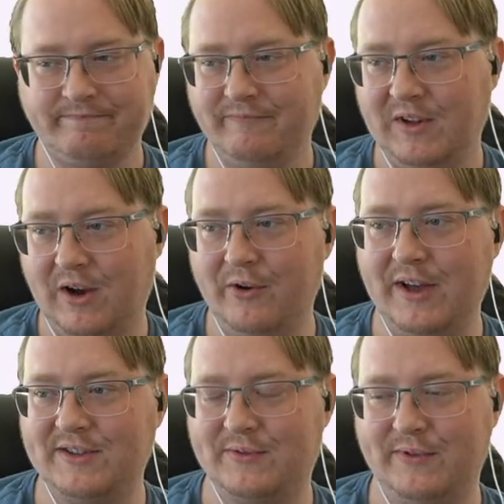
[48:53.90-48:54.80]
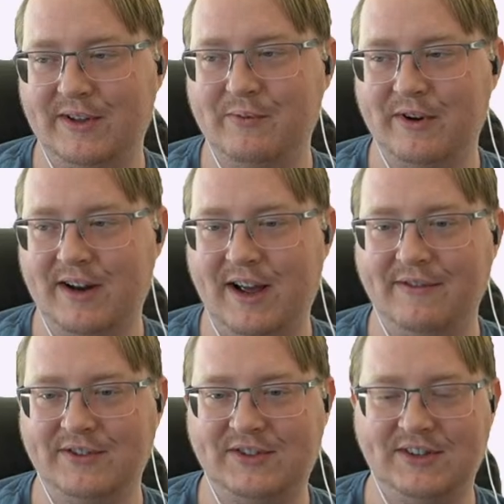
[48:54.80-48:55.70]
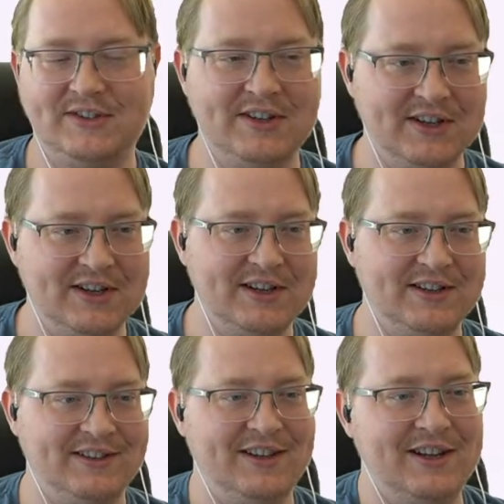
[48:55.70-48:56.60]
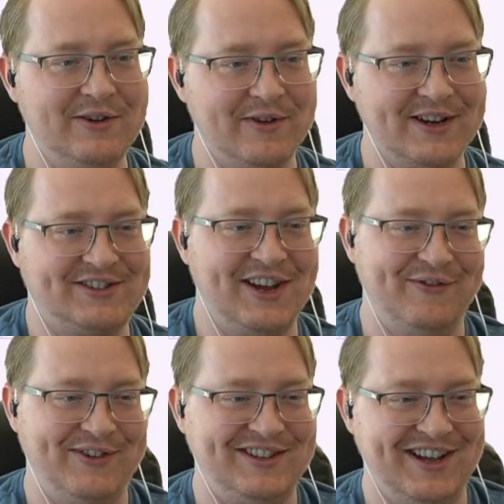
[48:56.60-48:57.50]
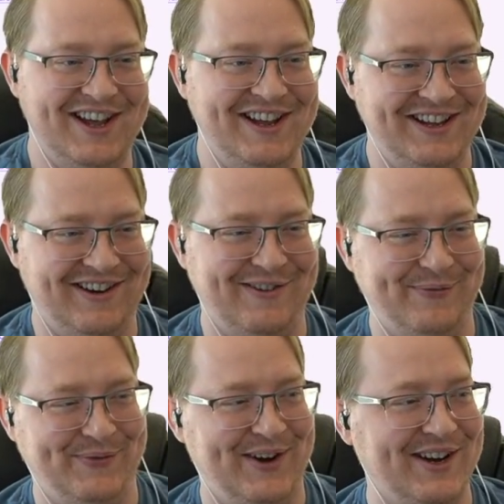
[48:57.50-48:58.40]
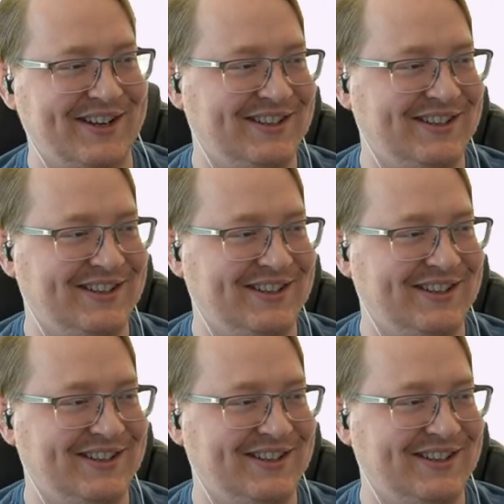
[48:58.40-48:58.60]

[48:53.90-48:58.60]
Oh, then we're gonna have a 60 gig egress every day. Oh fuck.